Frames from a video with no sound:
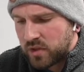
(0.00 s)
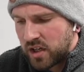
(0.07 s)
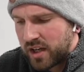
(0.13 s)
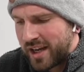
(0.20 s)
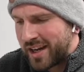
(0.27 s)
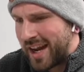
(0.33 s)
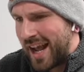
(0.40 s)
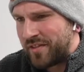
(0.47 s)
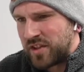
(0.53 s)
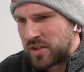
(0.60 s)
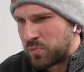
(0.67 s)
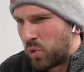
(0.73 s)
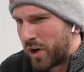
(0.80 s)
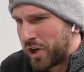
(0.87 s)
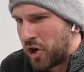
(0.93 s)
And at
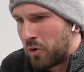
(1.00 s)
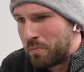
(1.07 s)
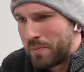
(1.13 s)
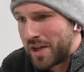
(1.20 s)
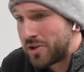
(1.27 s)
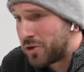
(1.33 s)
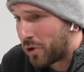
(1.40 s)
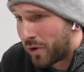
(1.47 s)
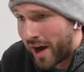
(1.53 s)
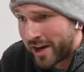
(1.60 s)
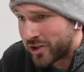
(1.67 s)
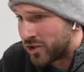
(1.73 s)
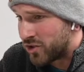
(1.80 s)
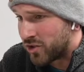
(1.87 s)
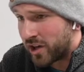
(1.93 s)
this point, no big
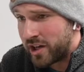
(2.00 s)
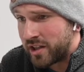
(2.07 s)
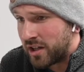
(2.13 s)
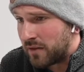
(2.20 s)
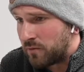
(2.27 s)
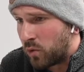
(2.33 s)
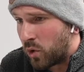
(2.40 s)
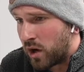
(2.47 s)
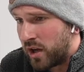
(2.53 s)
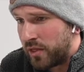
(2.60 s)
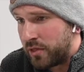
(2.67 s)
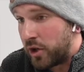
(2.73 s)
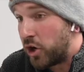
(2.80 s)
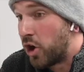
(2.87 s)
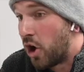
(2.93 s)
corrections or anything for
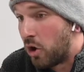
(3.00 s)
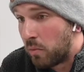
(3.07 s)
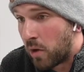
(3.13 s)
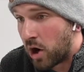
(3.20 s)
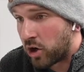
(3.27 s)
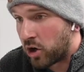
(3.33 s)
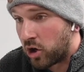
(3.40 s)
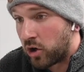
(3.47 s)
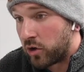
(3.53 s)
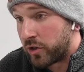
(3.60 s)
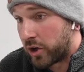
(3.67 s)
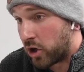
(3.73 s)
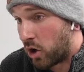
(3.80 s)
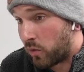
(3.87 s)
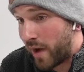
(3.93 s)
it. The no marker or
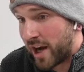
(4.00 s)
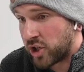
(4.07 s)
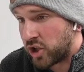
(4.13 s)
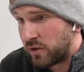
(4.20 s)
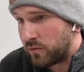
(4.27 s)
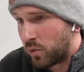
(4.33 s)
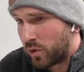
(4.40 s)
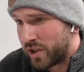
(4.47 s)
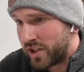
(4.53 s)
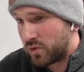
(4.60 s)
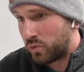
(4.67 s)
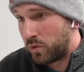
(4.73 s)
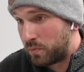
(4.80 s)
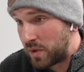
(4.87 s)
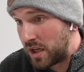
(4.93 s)
the correction for
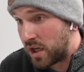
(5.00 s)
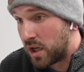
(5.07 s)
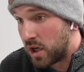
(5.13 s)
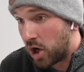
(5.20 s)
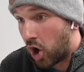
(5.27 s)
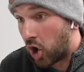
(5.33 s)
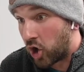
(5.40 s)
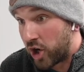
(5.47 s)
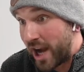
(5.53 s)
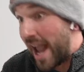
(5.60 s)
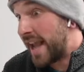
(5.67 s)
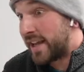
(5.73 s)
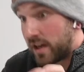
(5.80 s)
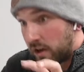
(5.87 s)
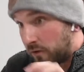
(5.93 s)
this would be our
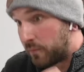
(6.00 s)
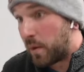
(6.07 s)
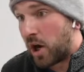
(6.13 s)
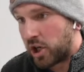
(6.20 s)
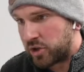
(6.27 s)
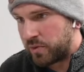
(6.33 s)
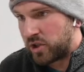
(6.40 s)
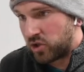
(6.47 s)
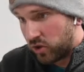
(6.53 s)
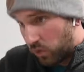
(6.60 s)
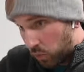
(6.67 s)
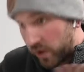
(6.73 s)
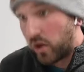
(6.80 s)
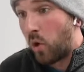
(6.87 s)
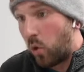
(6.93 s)
negative punishment, so
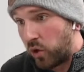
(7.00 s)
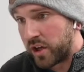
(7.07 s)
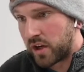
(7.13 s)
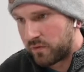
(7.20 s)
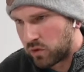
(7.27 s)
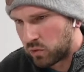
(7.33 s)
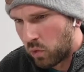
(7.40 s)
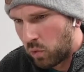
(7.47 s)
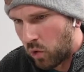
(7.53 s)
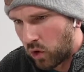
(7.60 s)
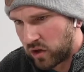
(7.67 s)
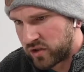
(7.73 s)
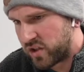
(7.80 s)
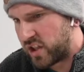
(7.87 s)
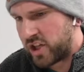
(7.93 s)
the withholding of the
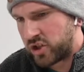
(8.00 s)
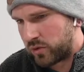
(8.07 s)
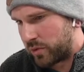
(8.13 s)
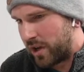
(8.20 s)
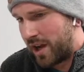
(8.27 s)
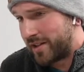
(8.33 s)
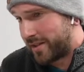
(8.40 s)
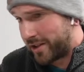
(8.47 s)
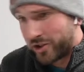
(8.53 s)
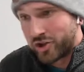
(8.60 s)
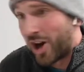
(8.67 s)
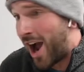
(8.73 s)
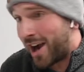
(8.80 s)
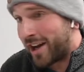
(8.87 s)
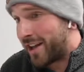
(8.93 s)
reward. So they just realize like
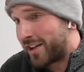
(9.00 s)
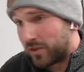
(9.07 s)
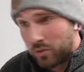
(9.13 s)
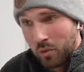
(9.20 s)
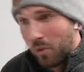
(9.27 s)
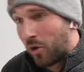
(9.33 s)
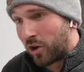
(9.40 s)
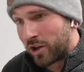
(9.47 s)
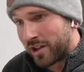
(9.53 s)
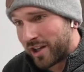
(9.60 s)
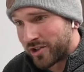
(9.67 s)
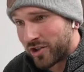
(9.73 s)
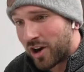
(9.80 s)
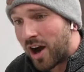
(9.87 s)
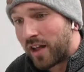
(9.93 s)
you're not going to get the reward
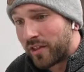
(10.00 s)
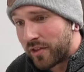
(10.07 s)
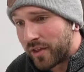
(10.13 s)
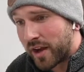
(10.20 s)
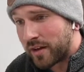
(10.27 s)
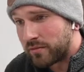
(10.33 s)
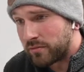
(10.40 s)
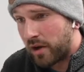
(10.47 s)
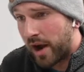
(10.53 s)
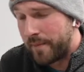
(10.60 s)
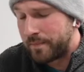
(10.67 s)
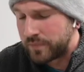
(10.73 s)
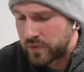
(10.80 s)
unless you're on the thing, right?